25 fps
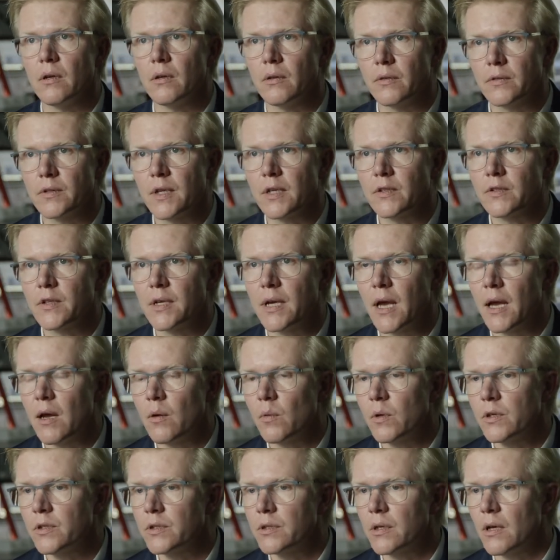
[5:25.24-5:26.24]
testing
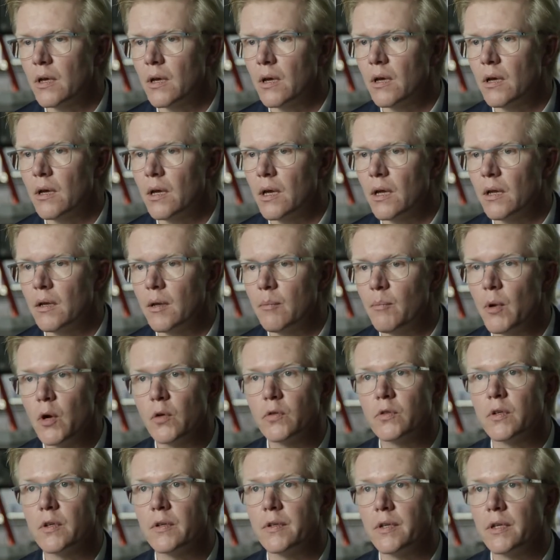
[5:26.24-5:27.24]
hours, and the
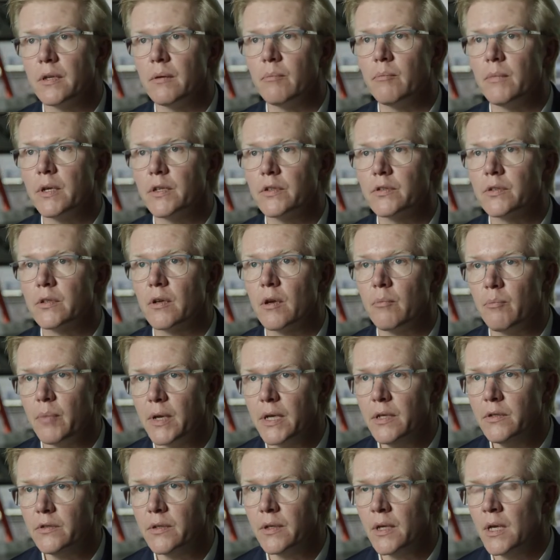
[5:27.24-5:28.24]
motor didn't miss a
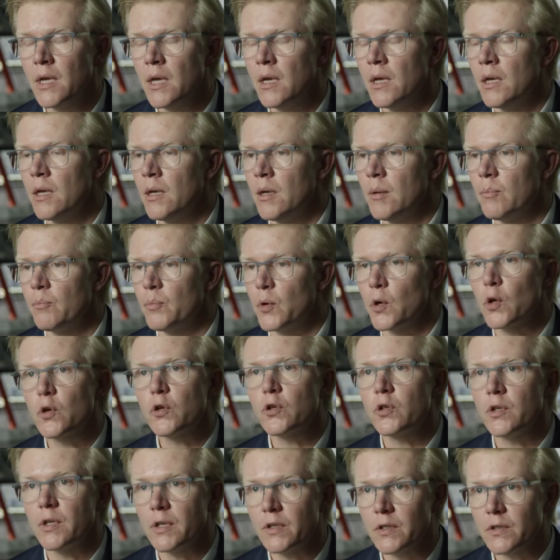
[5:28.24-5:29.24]
beat.
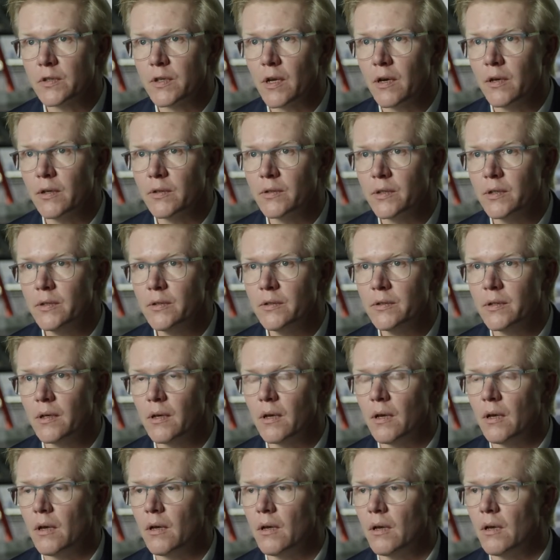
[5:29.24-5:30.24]
Production has started,
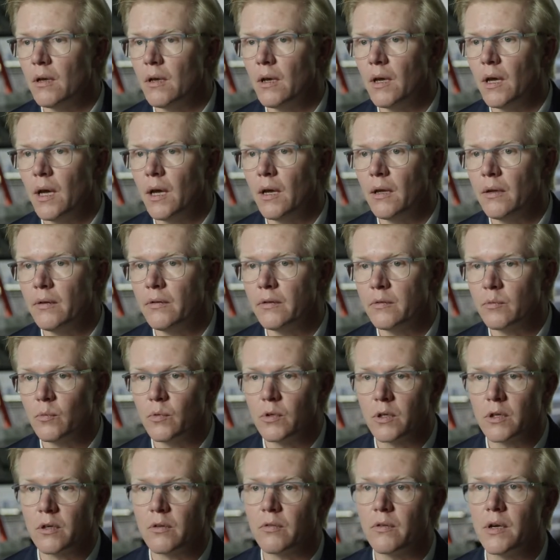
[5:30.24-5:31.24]
and
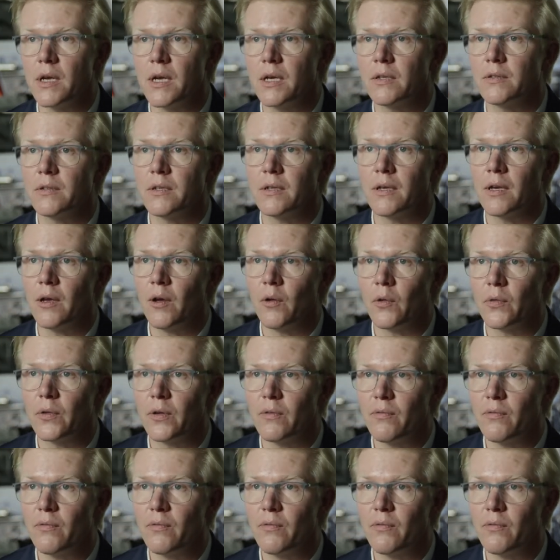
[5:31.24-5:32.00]
we're creating healthy